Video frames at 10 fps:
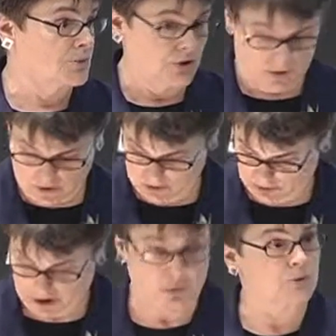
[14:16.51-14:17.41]
We're no,
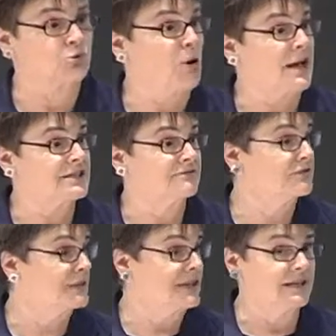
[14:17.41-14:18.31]
you know, it was rats and
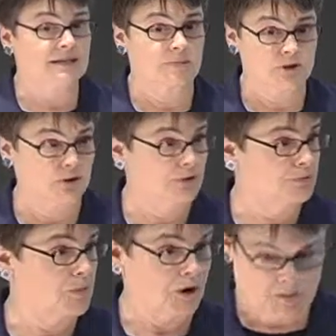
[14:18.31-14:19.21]
fleas. I'm sure you
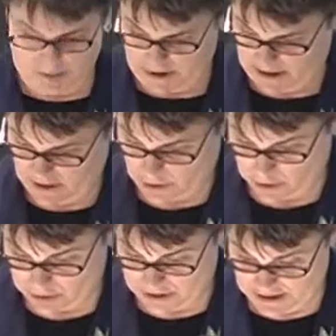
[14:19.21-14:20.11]
probably
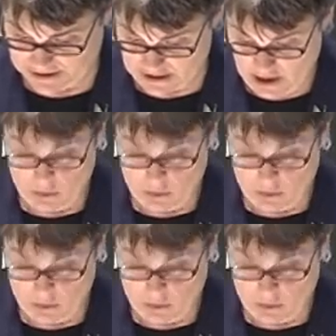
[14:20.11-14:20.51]
heard this.